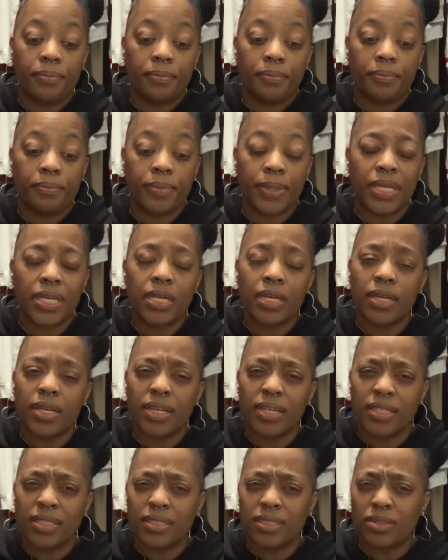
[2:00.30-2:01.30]

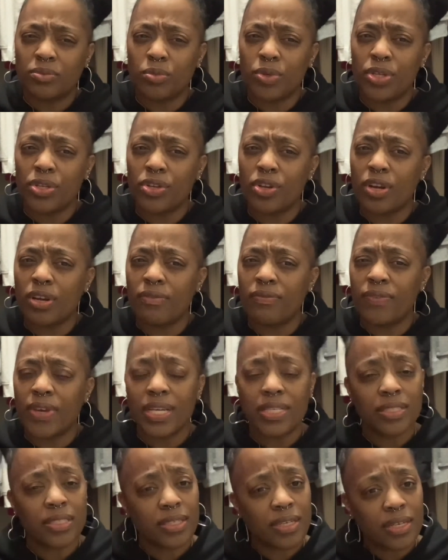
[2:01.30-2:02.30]
Because when you're
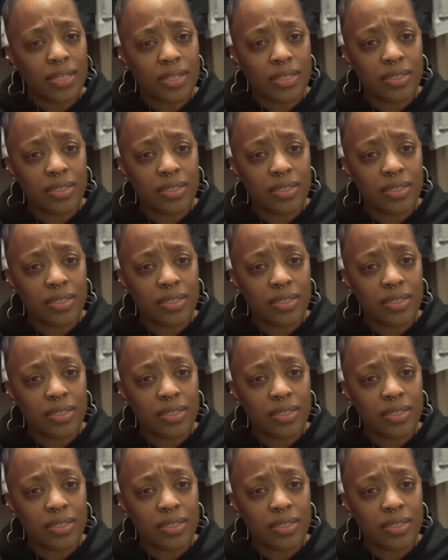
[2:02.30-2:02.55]
investing in